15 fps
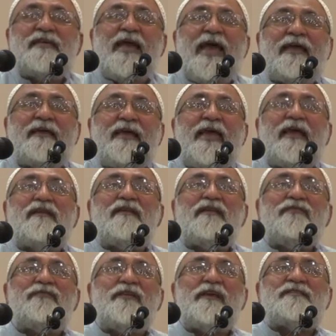attack and
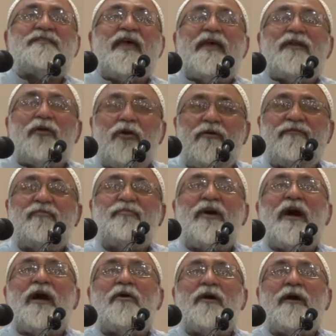defeat and
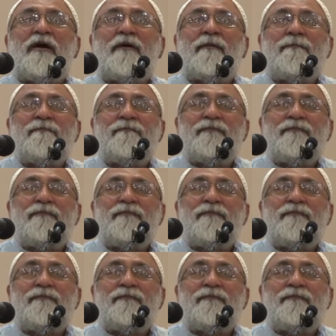overpower